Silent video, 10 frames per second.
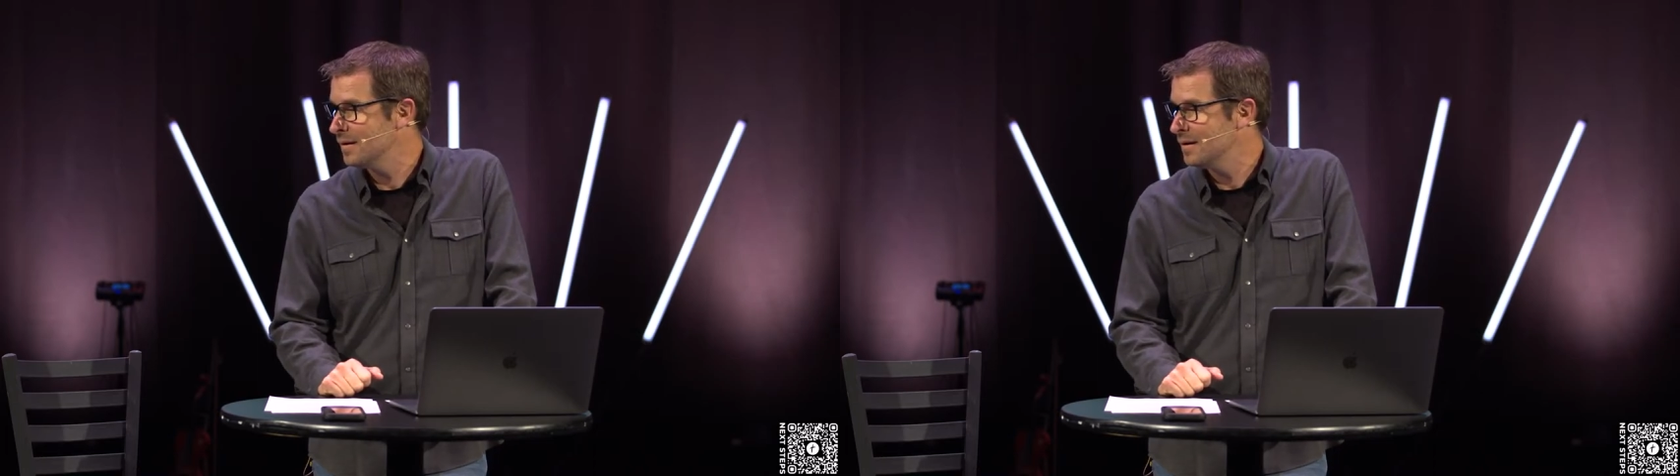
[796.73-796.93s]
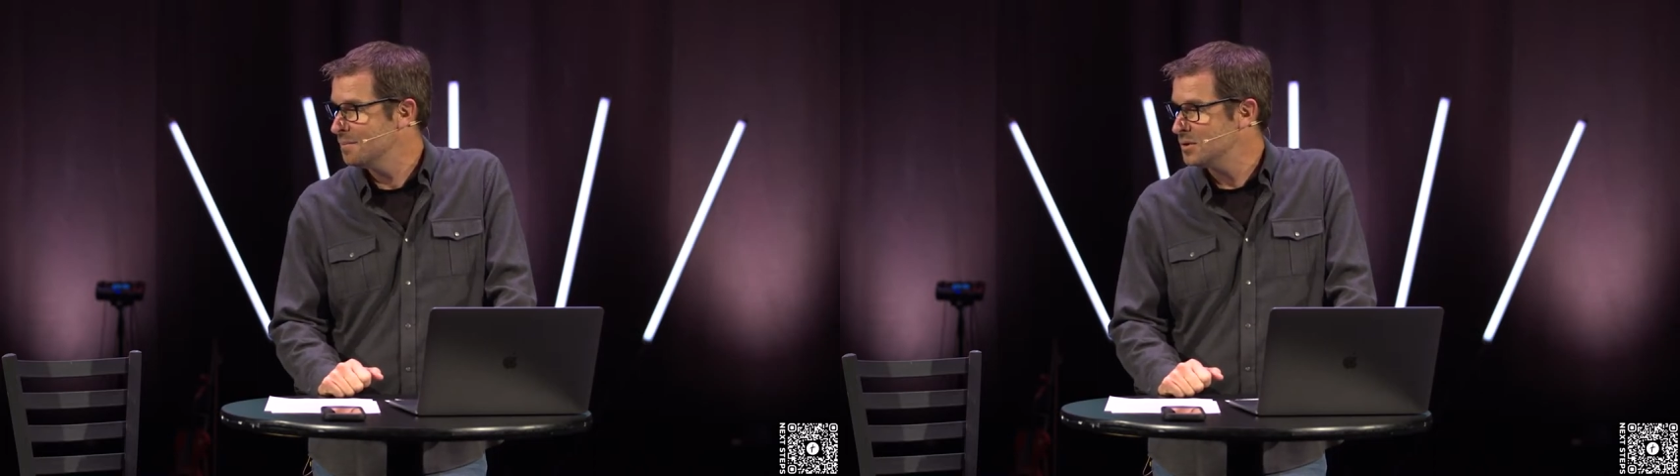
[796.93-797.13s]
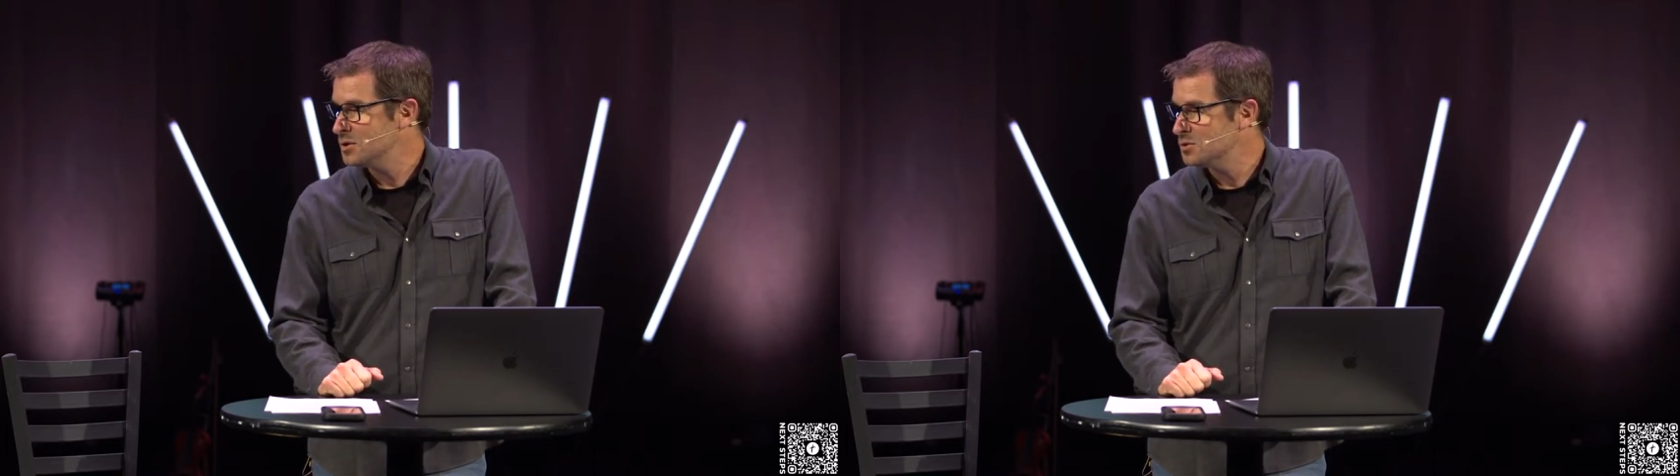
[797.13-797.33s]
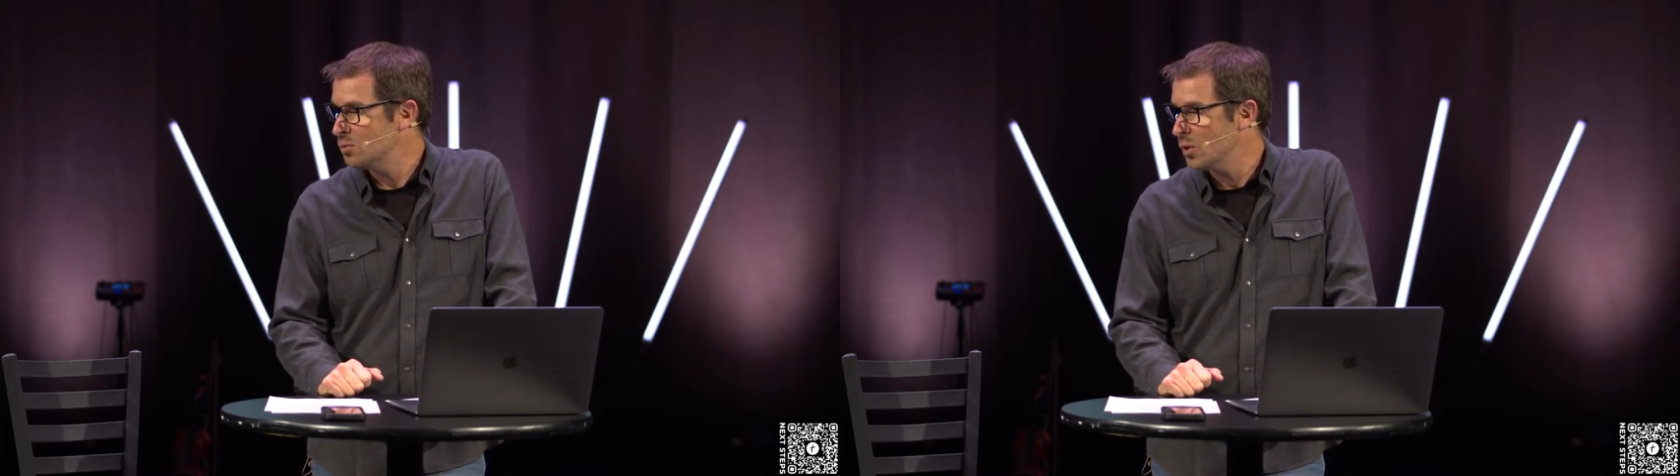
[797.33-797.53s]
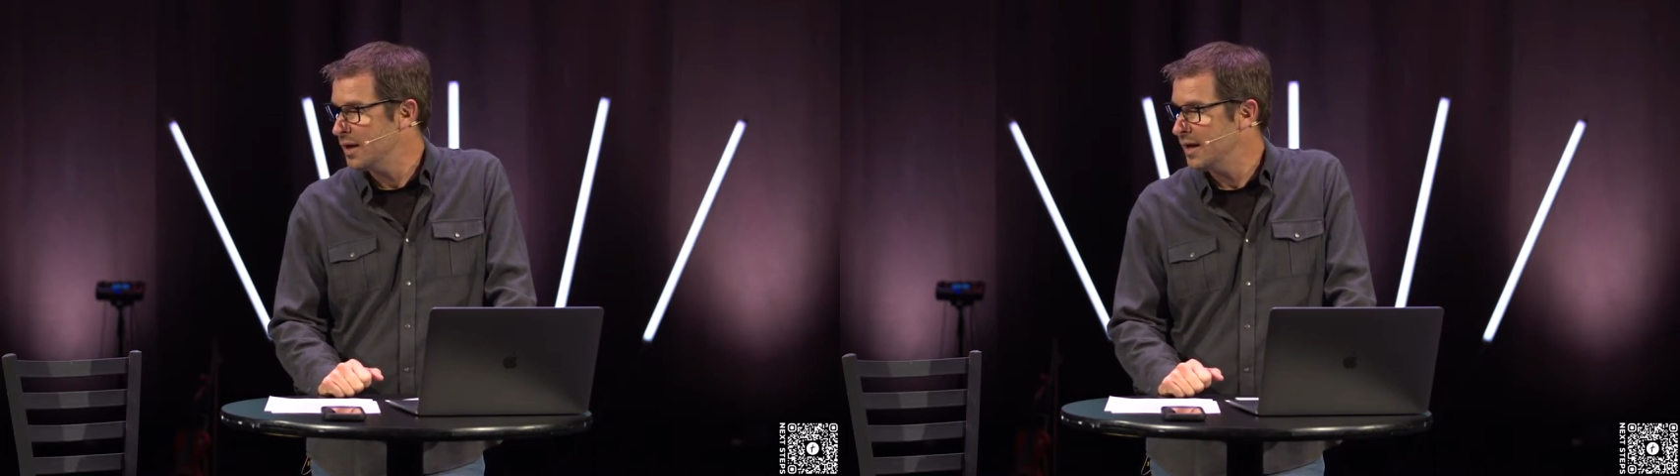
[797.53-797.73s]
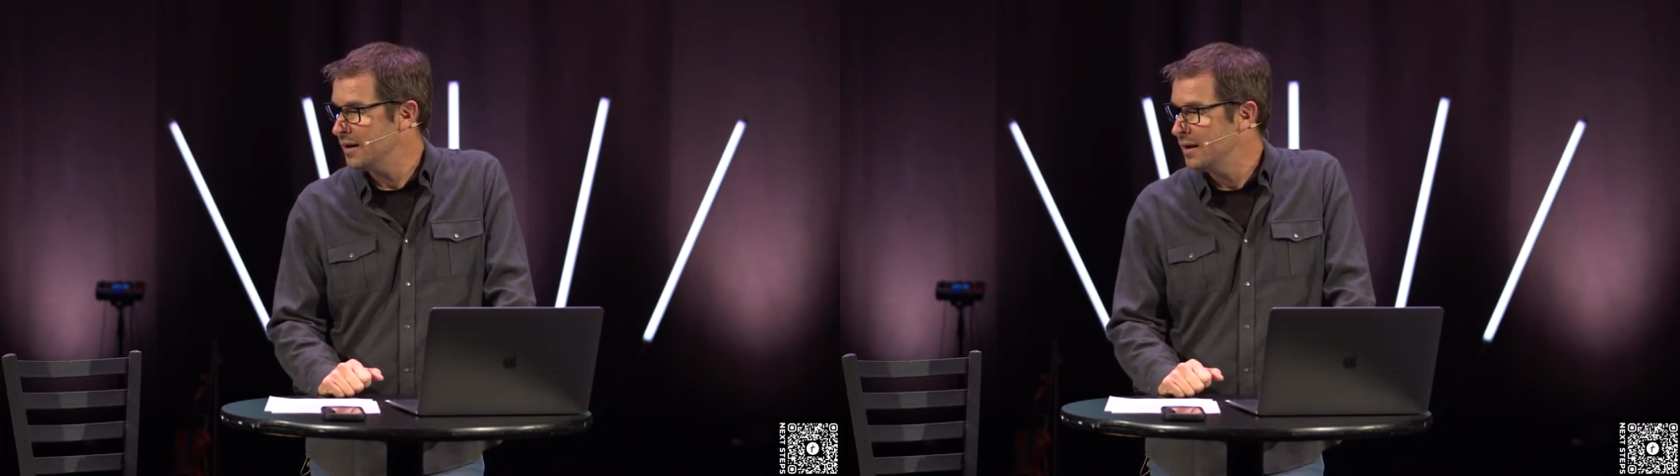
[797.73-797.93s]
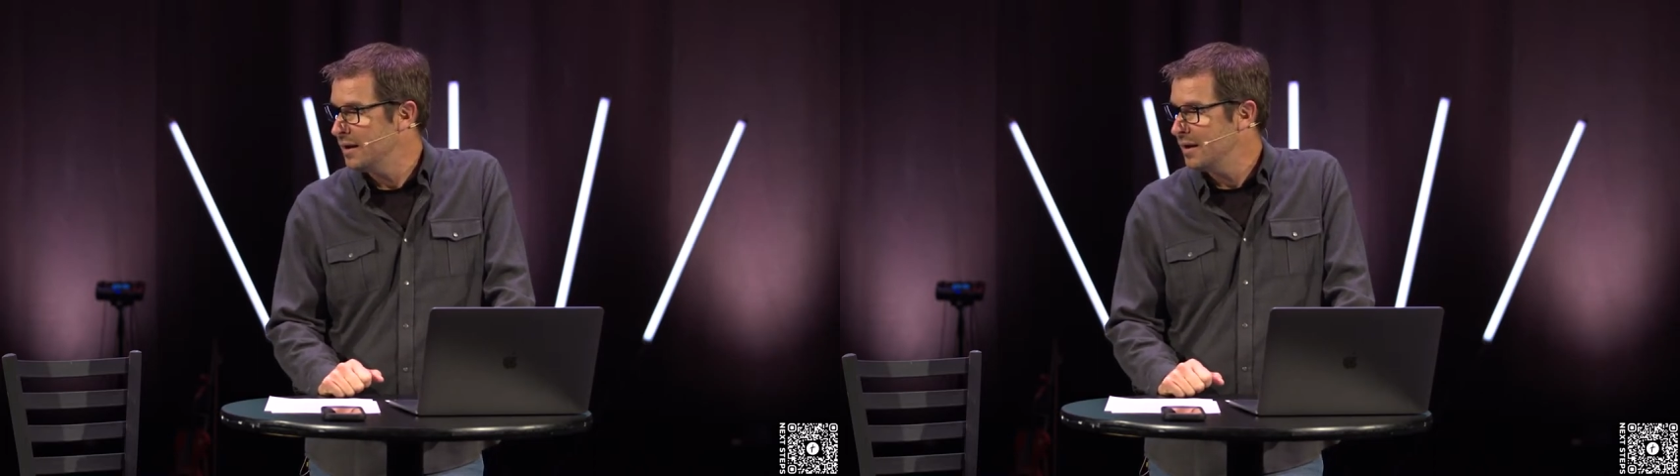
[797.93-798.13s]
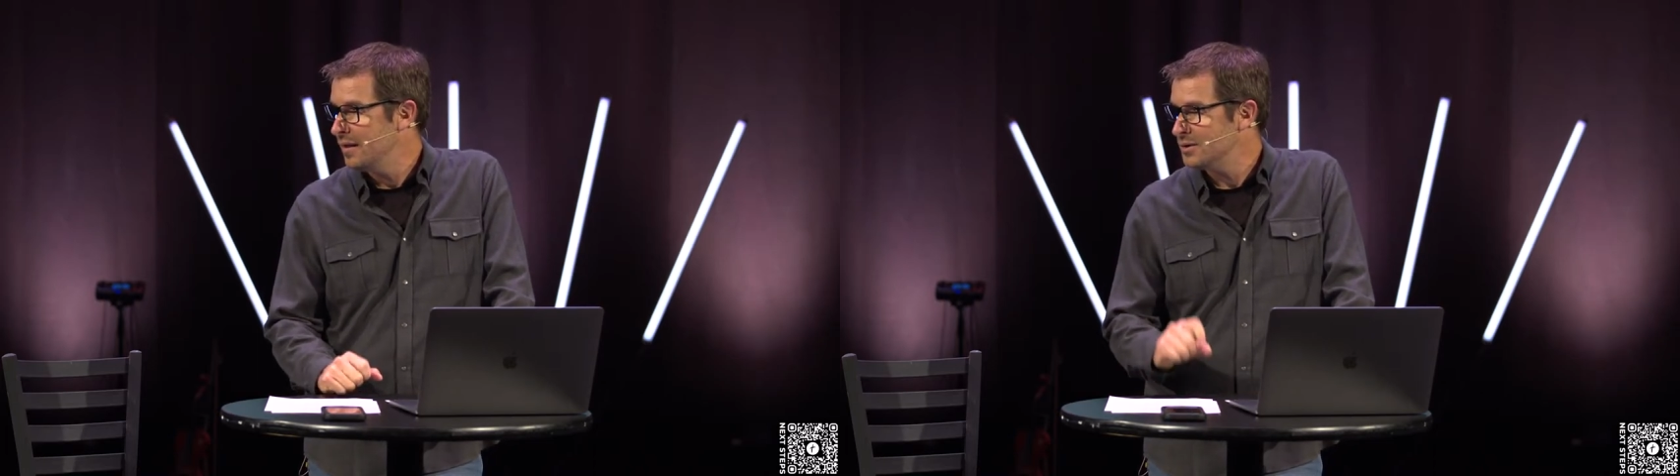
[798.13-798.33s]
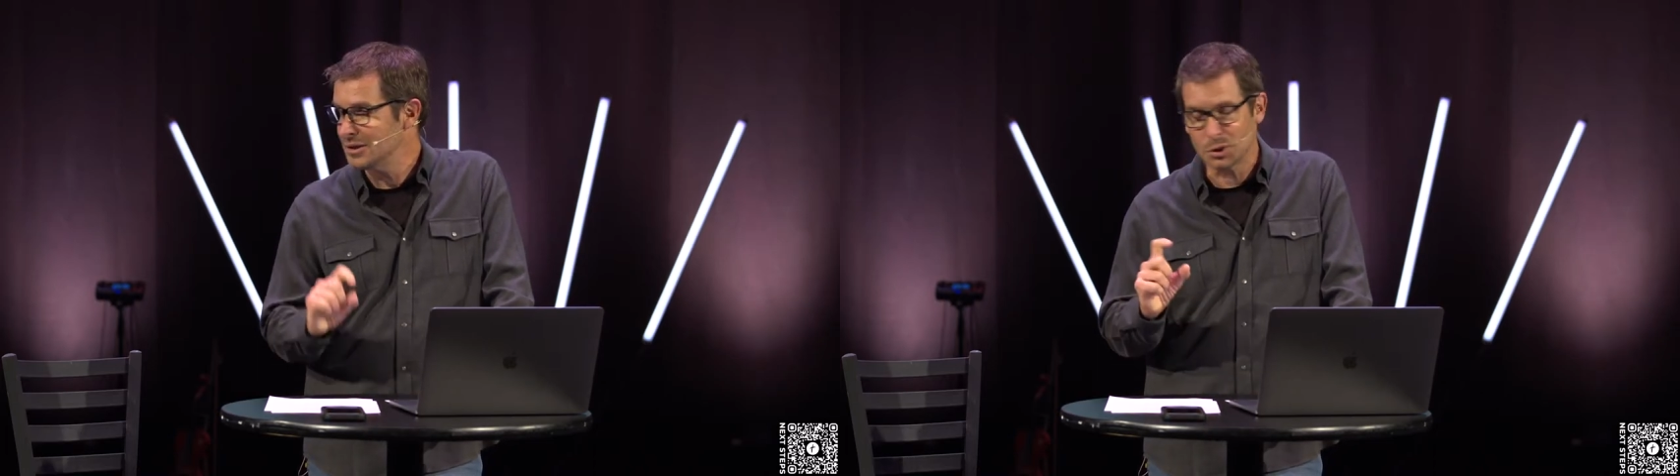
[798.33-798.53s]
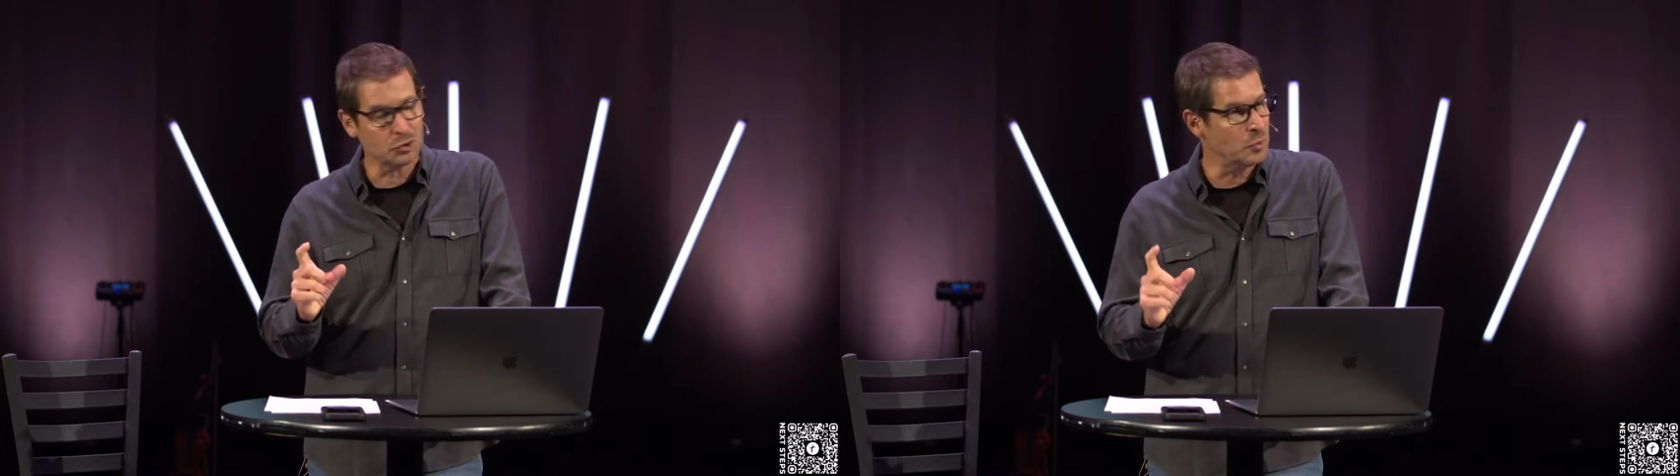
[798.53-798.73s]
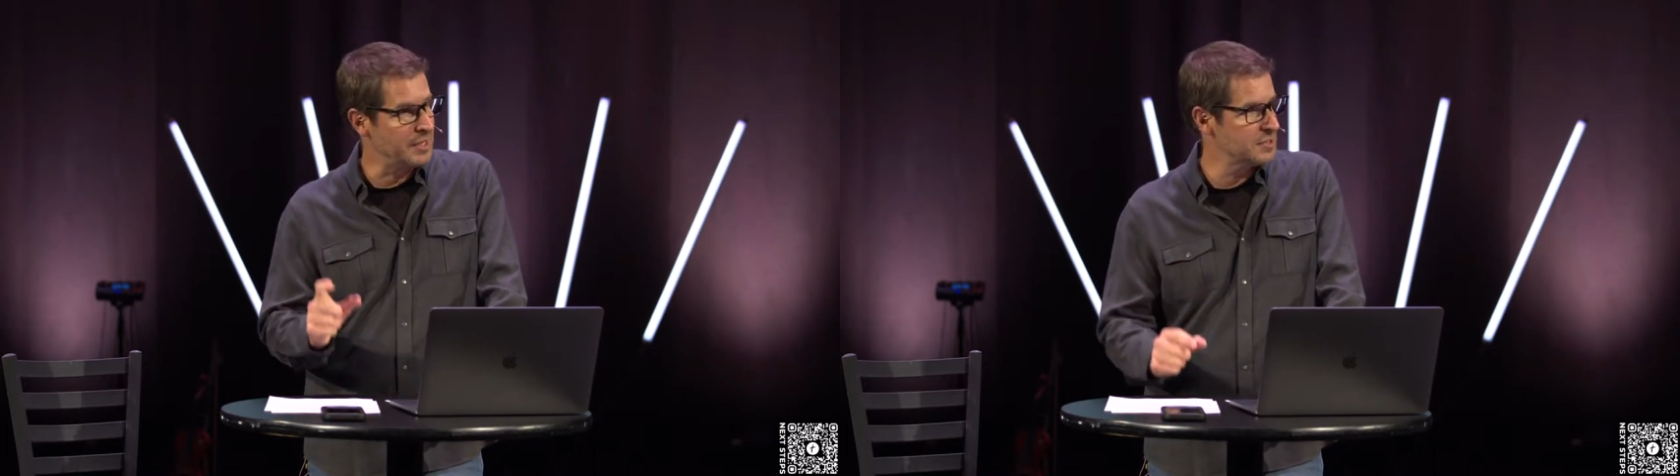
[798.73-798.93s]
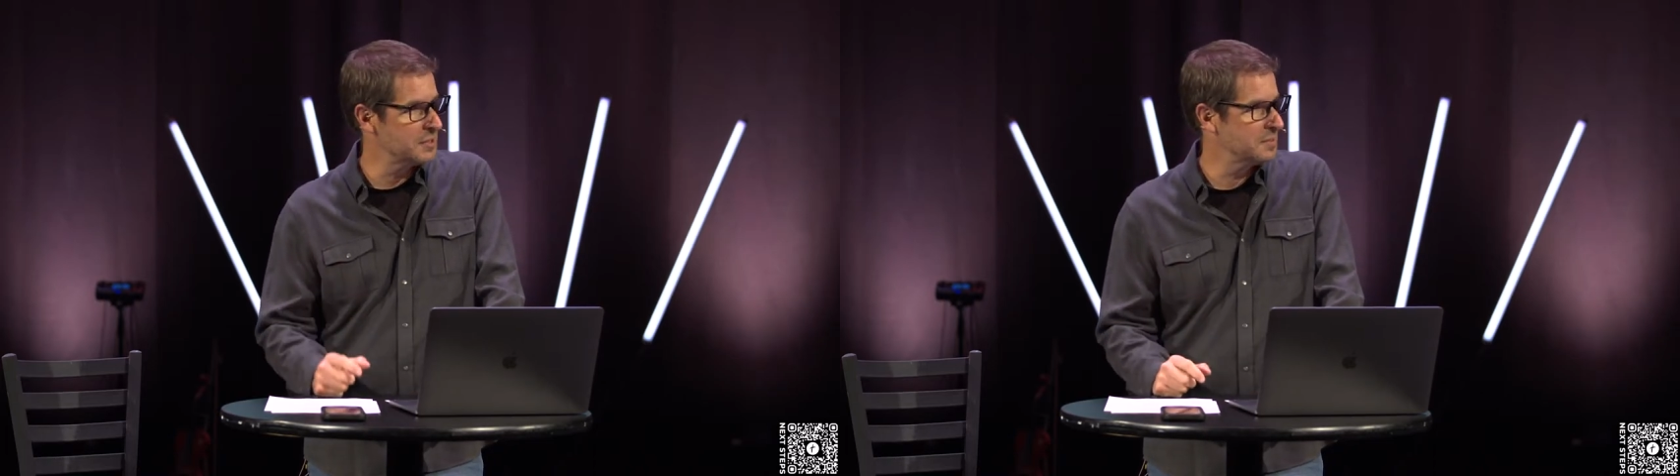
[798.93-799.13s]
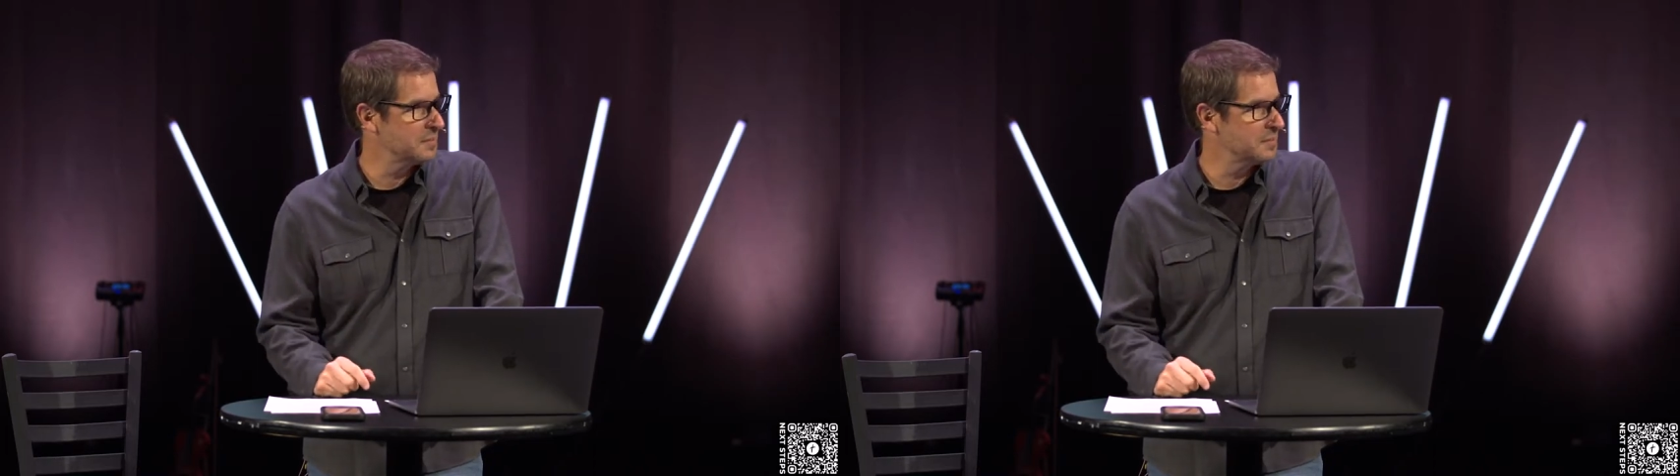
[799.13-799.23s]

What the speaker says: But this morning, there's a little twist.